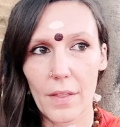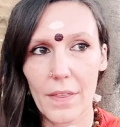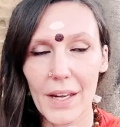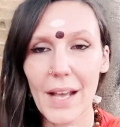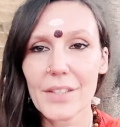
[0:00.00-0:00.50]

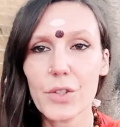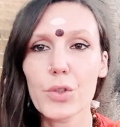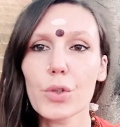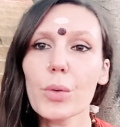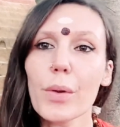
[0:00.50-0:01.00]
that had to
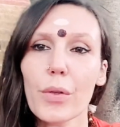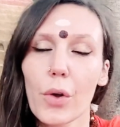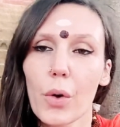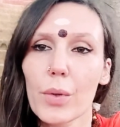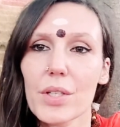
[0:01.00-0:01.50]
do with
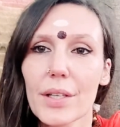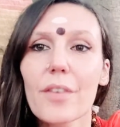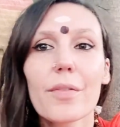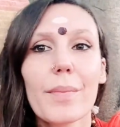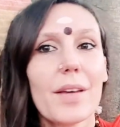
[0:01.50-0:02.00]
her, which
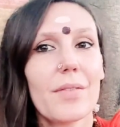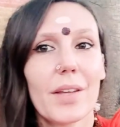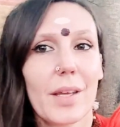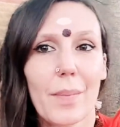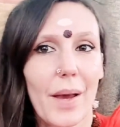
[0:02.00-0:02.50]
left me
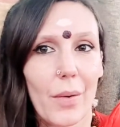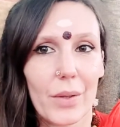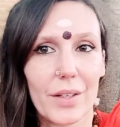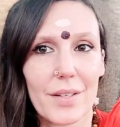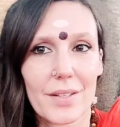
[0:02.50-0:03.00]
feeling
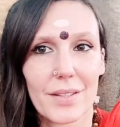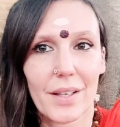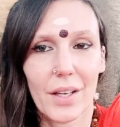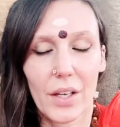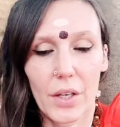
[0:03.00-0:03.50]
powerless.
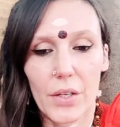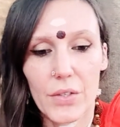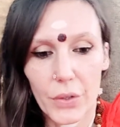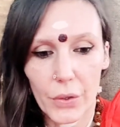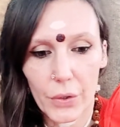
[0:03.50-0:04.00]

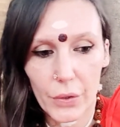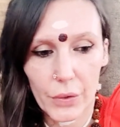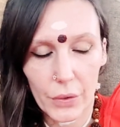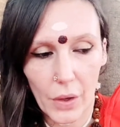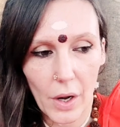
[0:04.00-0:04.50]

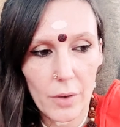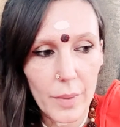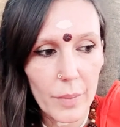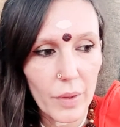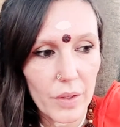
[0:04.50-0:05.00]
So I
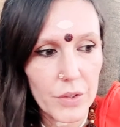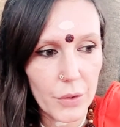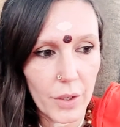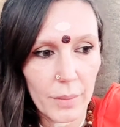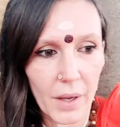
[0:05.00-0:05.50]
remember
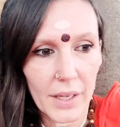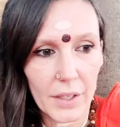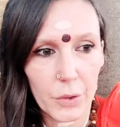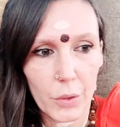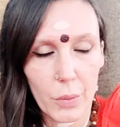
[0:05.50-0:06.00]
during my
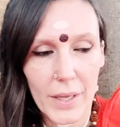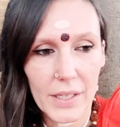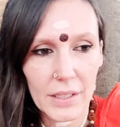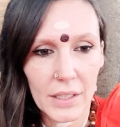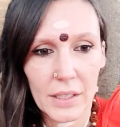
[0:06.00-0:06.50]
inner
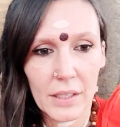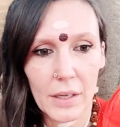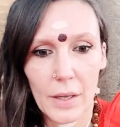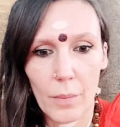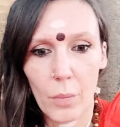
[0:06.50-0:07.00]
awakening,
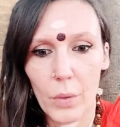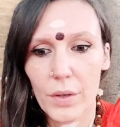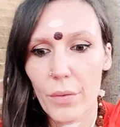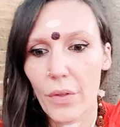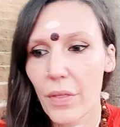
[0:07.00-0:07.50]

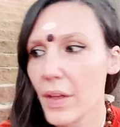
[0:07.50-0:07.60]
one of the